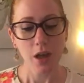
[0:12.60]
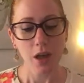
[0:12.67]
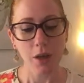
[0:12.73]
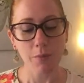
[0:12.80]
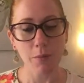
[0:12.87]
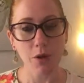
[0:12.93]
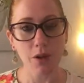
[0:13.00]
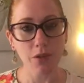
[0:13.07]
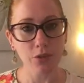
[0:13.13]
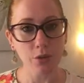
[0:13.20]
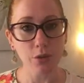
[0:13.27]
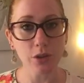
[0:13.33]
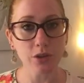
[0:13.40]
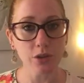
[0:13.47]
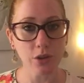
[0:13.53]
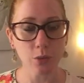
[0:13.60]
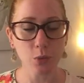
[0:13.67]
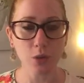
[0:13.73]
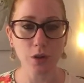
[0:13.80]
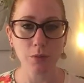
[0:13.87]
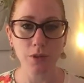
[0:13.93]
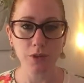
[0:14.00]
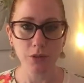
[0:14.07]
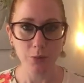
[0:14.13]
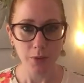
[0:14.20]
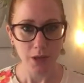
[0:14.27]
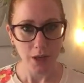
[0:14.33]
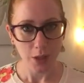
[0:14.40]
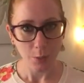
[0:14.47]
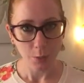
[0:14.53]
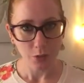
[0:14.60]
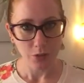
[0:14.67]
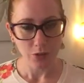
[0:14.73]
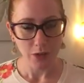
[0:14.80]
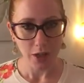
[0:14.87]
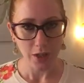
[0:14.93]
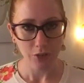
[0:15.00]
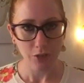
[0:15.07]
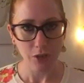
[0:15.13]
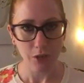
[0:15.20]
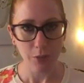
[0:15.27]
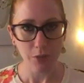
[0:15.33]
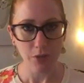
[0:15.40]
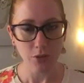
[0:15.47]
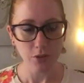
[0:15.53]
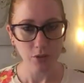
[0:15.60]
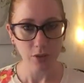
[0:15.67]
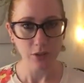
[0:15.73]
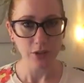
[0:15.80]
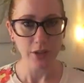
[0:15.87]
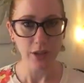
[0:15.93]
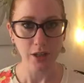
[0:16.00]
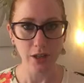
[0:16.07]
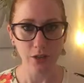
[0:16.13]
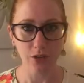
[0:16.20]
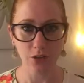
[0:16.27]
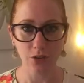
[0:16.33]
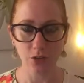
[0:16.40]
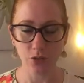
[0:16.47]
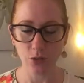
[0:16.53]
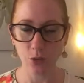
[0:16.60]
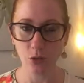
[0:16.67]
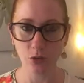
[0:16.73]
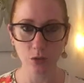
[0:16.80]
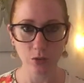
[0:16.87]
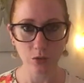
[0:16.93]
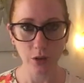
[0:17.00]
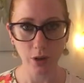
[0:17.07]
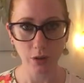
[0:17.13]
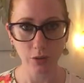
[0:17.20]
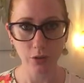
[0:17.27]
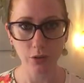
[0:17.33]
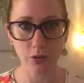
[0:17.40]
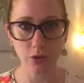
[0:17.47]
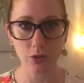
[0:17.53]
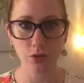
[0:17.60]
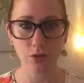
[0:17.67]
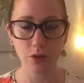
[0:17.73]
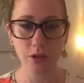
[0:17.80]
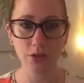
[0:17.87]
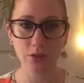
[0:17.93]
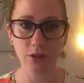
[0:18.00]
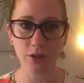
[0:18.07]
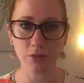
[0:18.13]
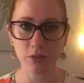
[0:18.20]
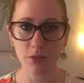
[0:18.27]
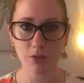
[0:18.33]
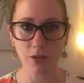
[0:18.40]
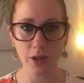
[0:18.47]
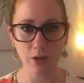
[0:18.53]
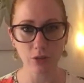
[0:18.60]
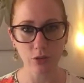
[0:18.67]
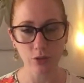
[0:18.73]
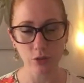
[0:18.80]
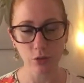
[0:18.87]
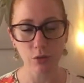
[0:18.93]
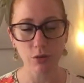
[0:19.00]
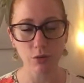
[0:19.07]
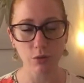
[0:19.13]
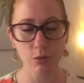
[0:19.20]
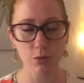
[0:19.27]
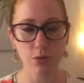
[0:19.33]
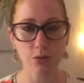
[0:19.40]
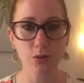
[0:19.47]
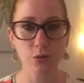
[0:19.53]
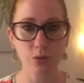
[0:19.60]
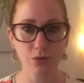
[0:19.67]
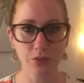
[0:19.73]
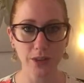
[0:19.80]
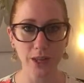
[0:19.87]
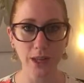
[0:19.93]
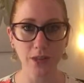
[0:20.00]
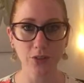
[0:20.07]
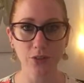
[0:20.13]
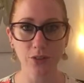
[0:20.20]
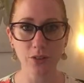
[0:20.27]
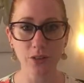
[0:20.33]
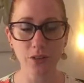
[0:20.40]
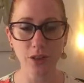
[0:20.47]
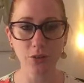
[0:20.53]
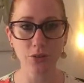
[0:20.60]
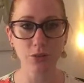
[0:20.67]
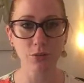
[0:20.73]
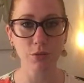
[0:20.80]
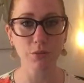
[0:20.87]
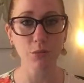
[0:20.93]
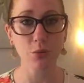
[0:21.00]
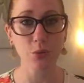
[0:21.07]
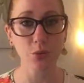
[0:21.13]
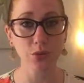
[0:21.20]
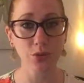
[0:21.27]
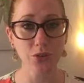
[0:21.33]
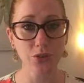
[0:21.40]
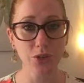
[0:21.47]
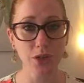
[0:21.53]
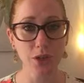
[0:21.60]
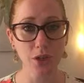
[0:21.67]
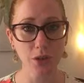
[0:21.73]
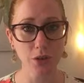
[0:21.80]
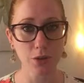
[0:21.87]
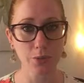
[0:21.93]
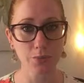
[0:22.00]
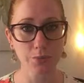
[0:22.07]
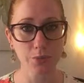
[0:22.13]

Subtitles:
And by solitude, what I mean is being able to take time individually, just on your own, to really sit and reflect on your thoughts and your feelings and the things that are important to you.